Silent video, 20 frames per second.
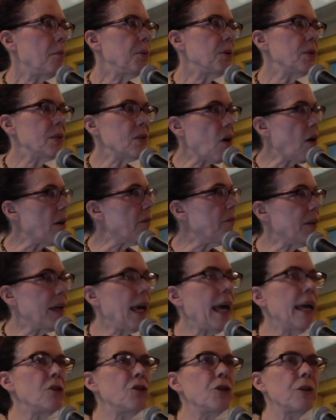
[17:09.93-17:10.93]

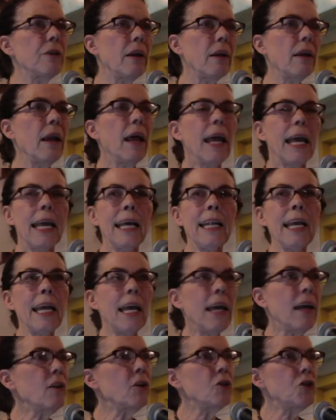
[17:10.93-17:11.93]
personification that any
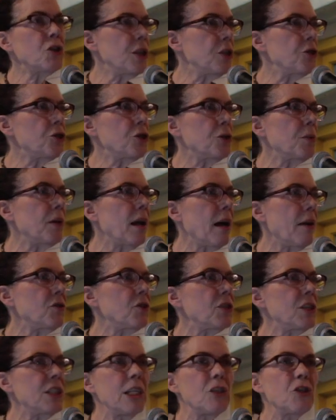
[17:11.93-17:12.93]
English teacher would have
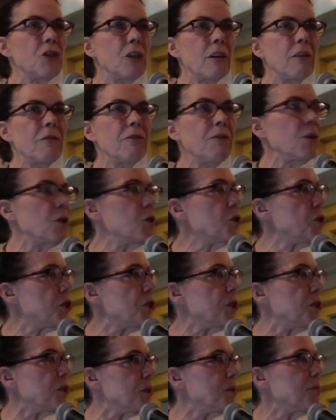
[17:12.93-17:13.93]
to teach in a first
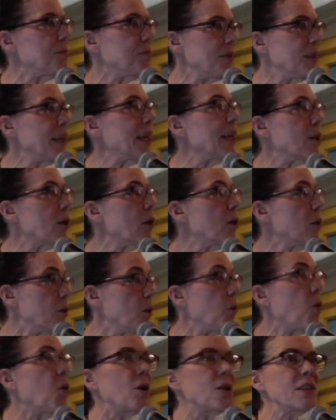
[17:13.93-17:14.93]
year lit
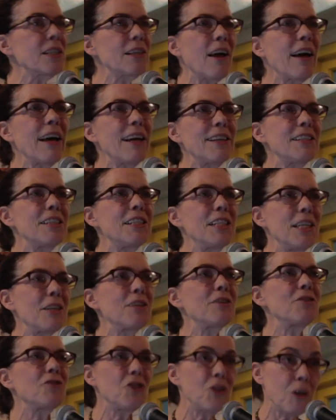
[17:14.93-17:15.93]
course. And I had to teach
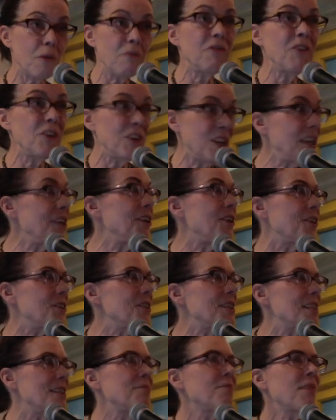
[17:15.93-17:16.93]
them for
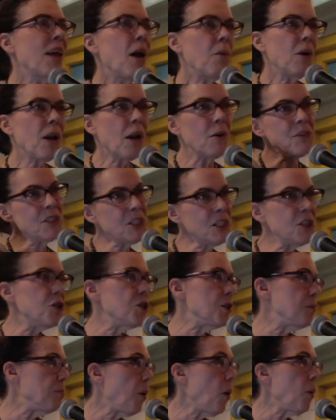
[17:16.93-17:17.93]
years when I was
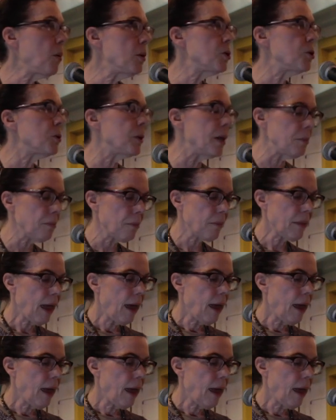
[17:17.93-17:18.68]
teaching poetry.